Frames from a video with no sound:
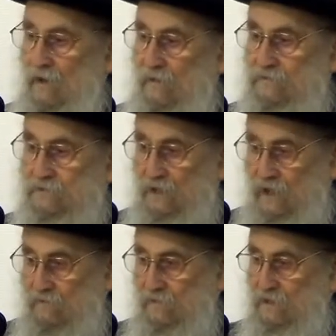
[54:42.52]
Lubavitcher
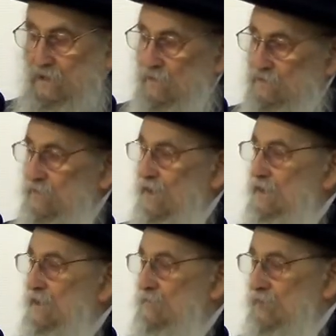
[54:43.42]
Rebbe, and he was
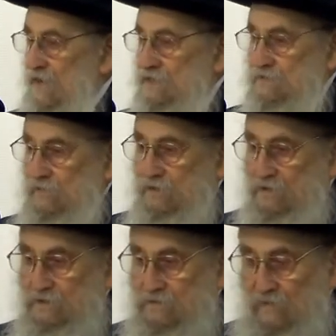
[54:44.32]
very impressed with
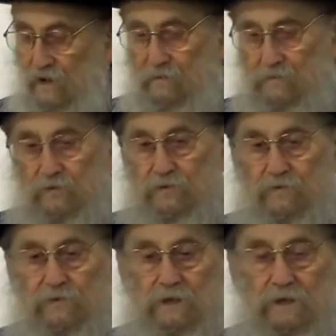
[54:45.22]
this very
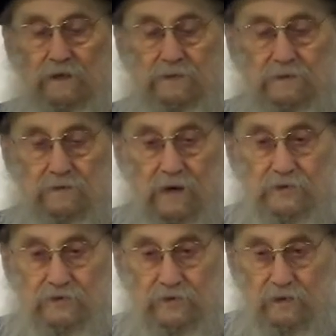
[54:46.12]
beautiful
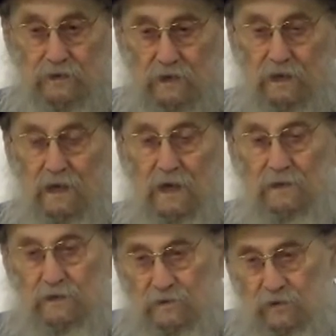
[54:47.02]
illustration.
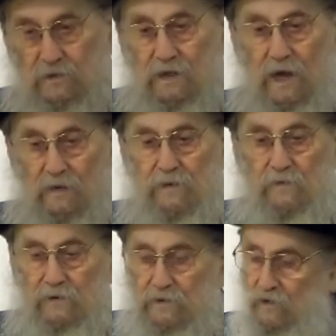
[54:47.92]
And he told the
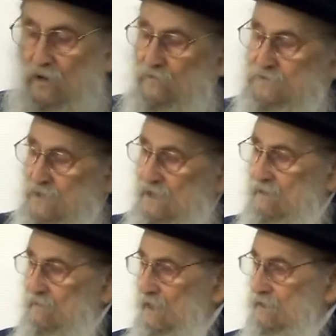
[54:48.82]
Rebbe what the Rav
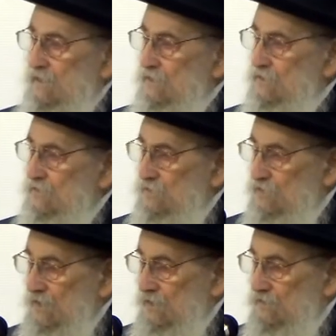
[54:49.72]
said, and that the
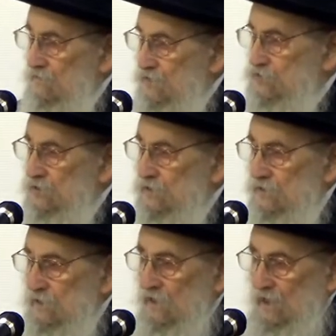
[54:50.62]

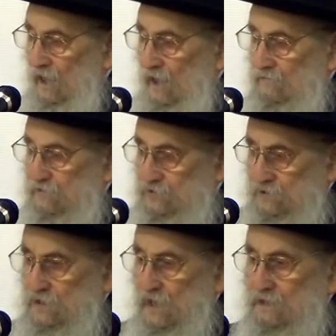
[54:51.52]
mission of the
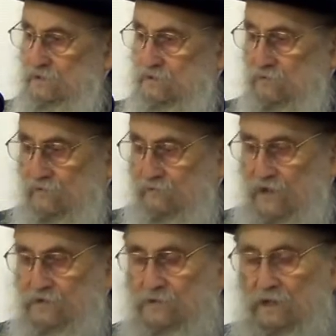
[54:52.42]
Shliach is to
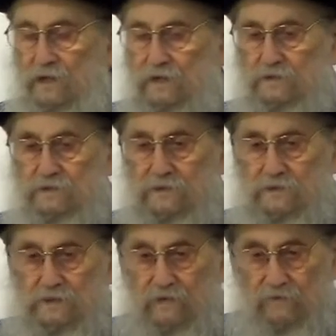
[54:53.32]
refresh the letters
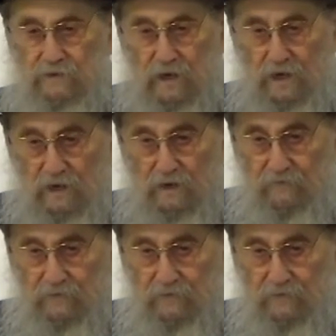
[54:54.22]
in the Sefer Torah.